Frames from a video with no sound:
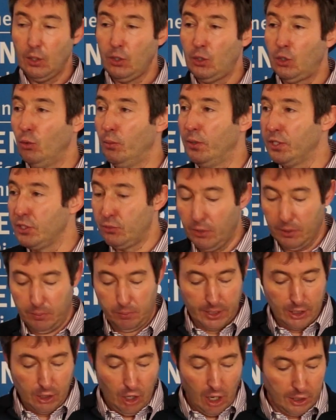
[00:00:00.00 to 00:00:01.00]
Humans
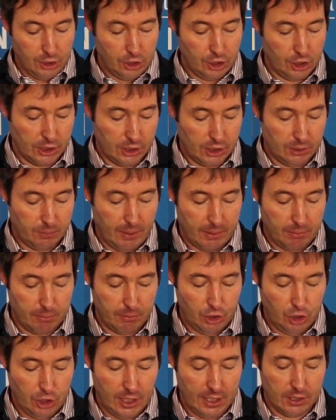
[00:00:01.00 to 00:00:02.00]
would be conscious, but
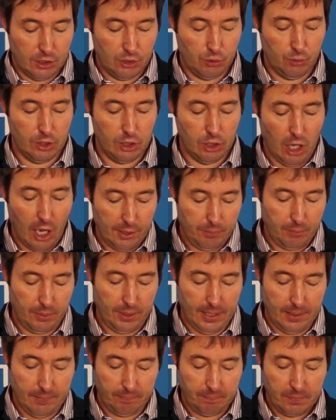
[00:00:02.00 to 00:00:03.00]
machines would not
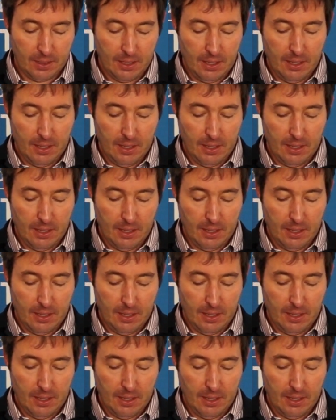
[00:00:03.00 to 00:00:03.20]
be.